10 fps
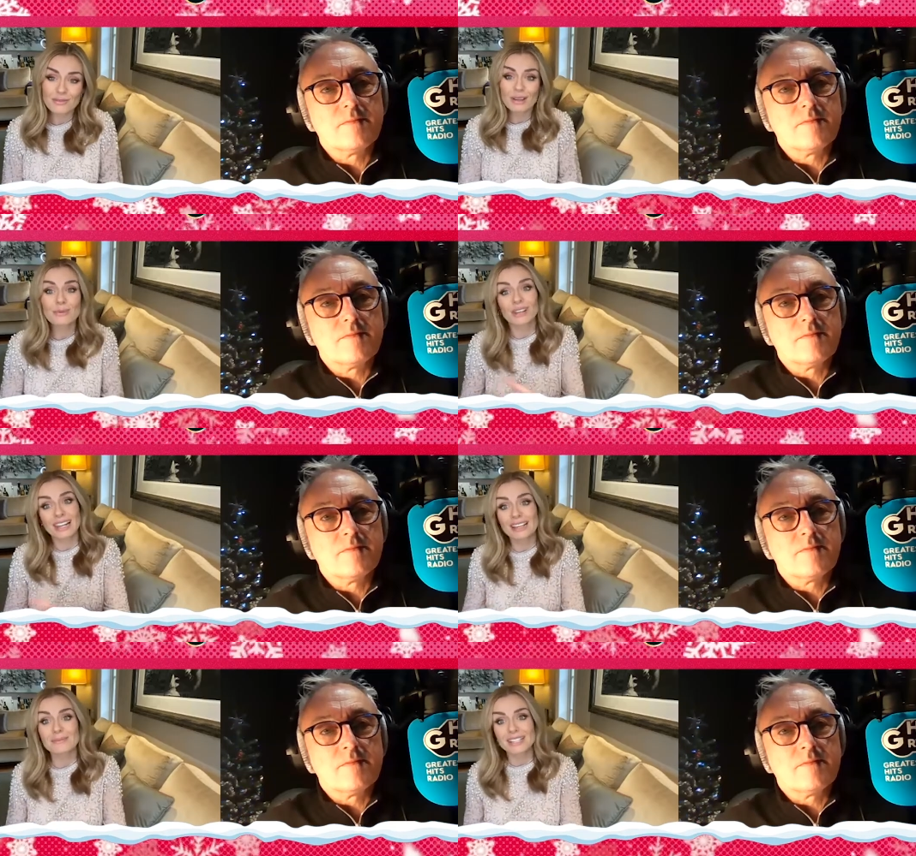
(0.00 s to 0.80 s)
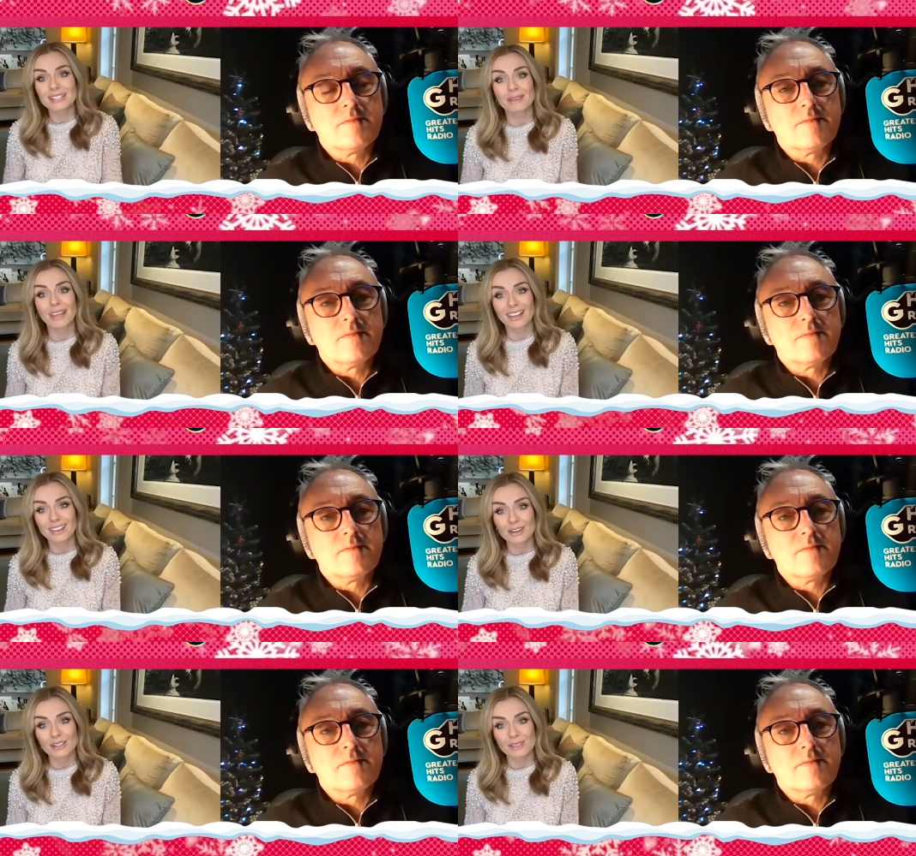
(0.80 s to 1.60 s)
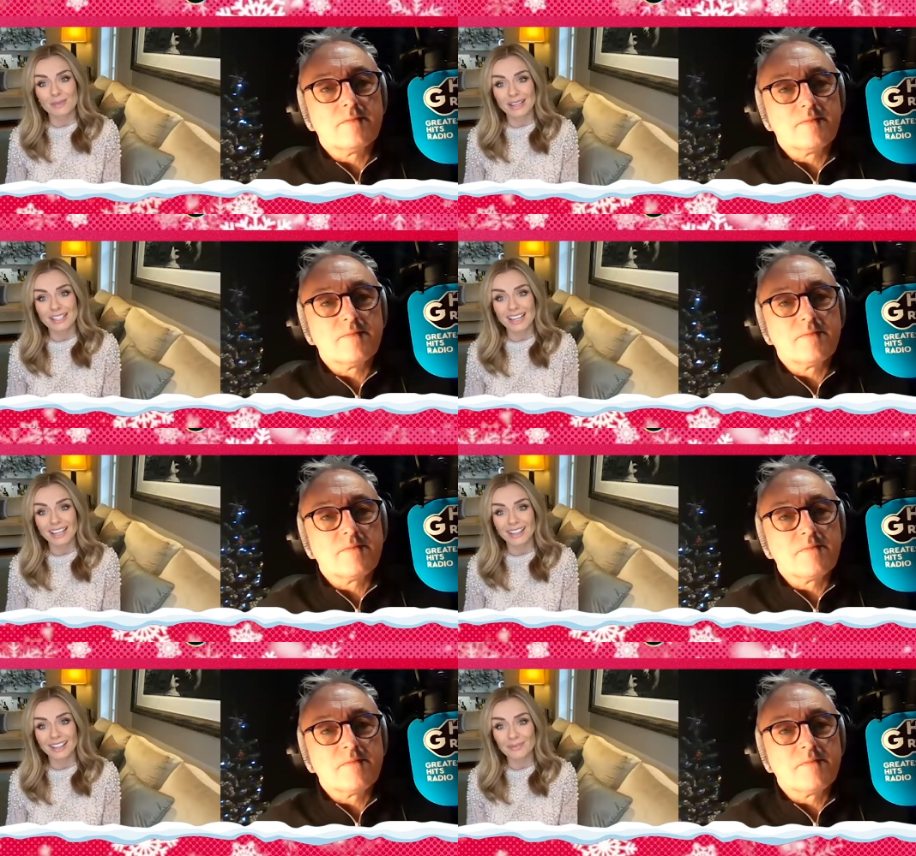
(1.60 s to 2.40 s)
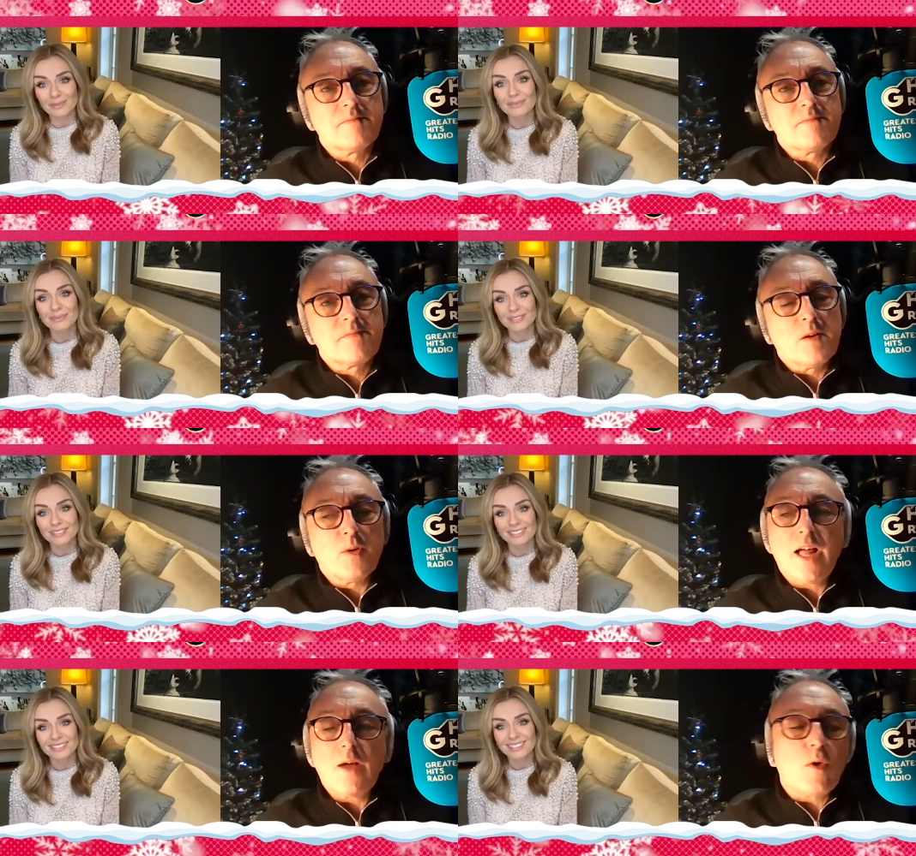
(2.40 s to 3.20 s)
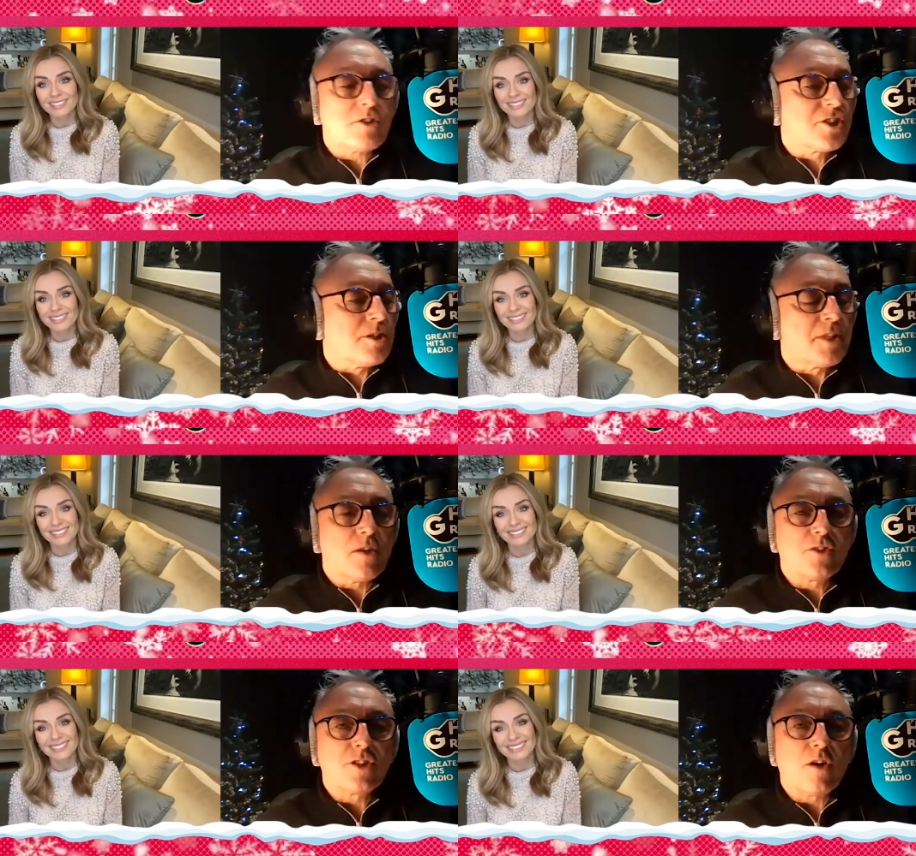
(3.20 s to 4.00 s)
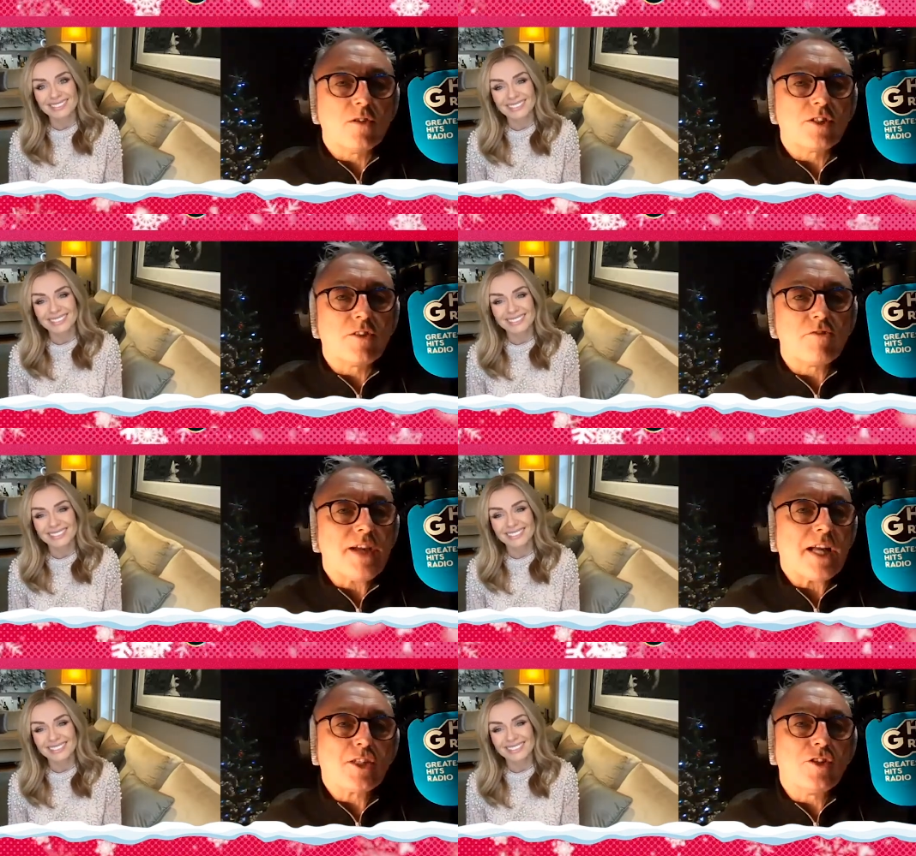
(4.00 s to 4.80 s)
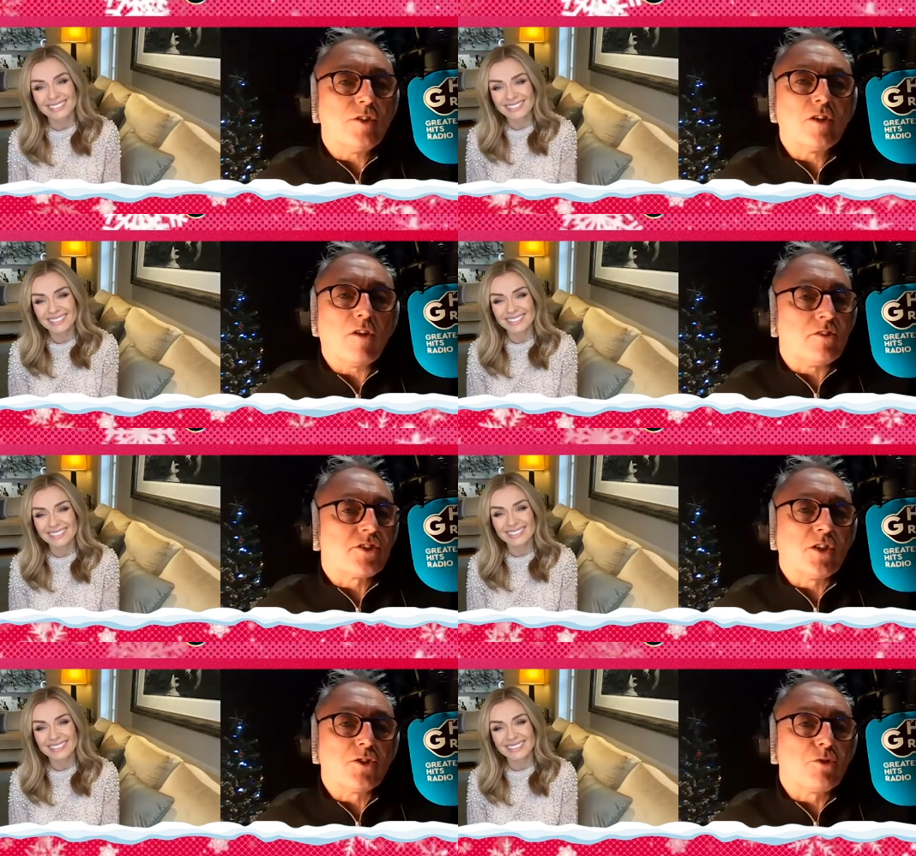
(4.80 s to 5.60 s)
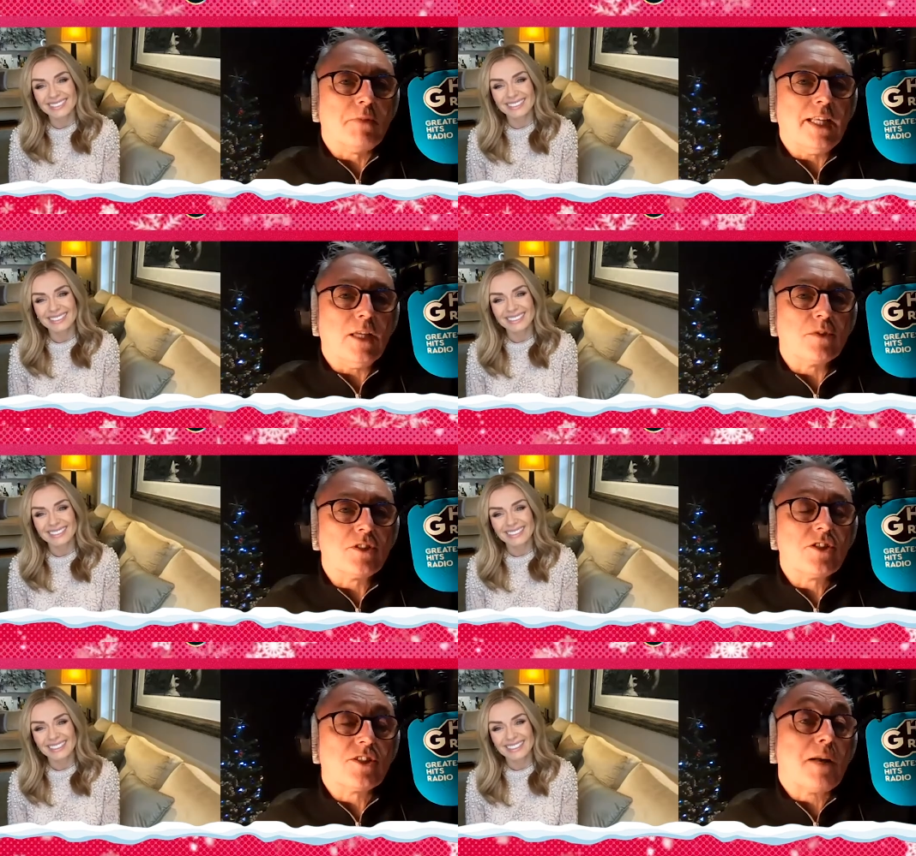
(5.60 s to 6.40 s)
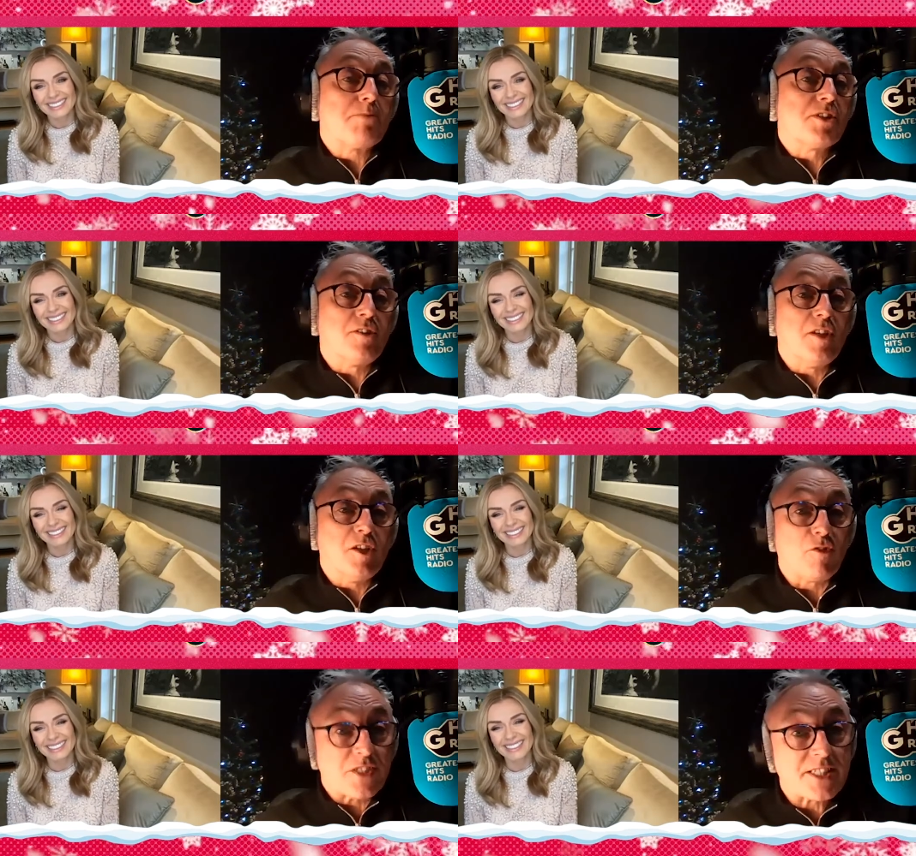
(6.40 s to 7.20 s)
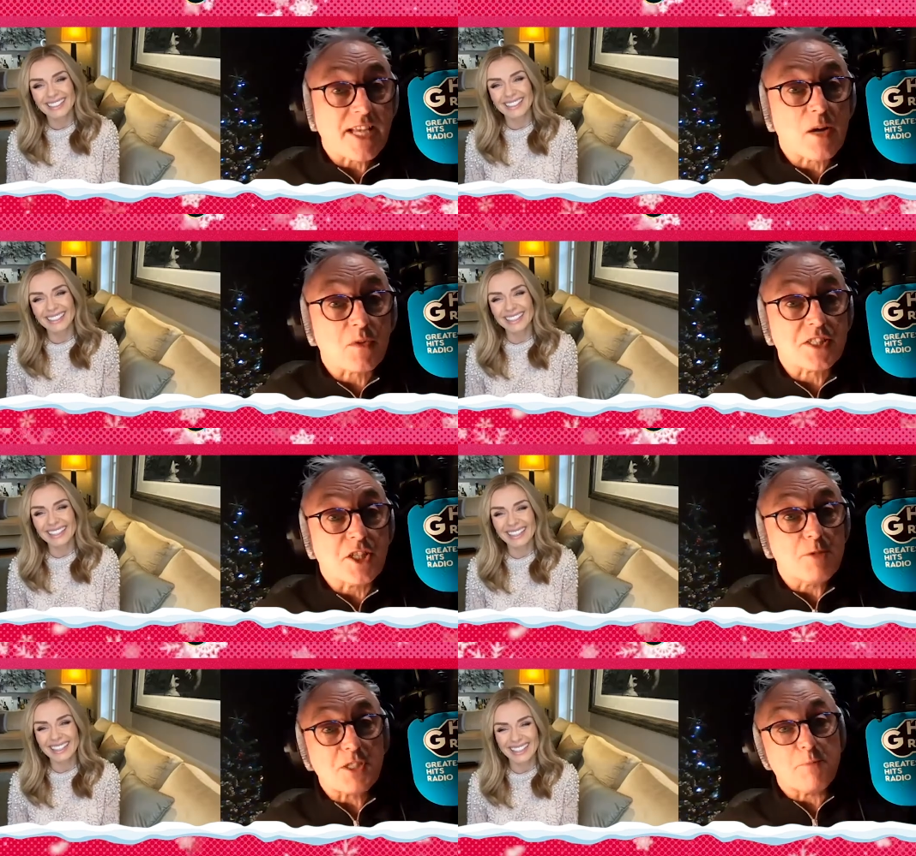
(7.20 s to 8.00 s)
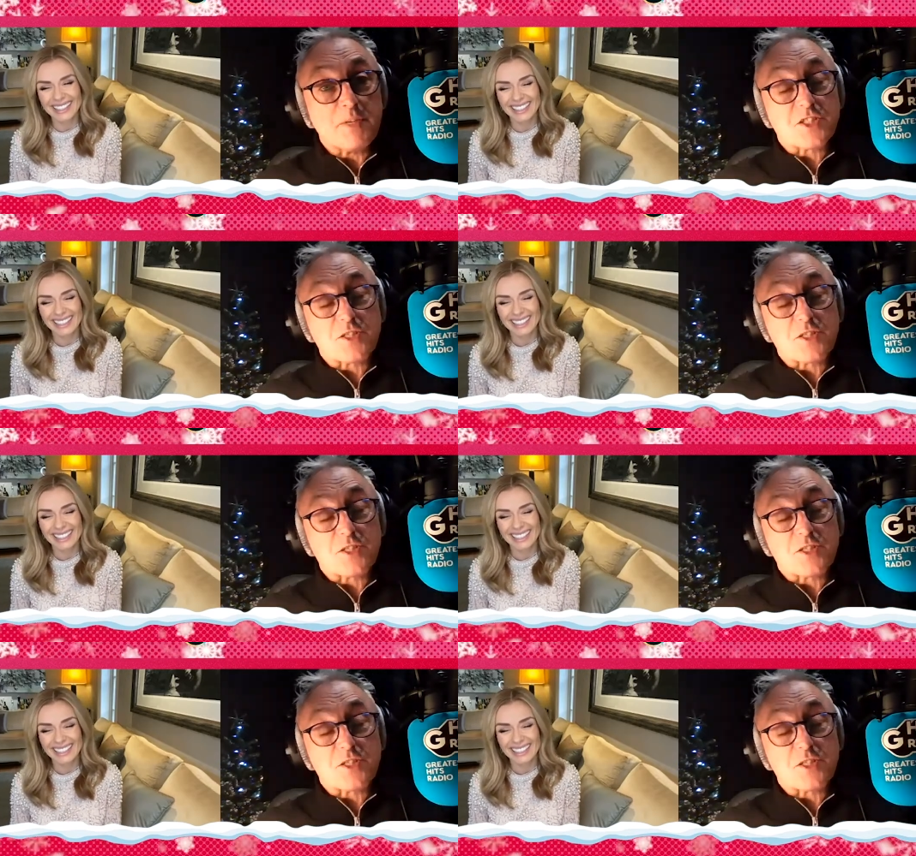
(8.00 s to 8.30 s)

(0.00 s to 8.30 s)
Speaker 1: really what led me to making the Christmas Spectacular.
Speaker 2: Well, I watched some of those shows, and the reaction you got on social media was just absolutely off the scale, wasn't it? You must have been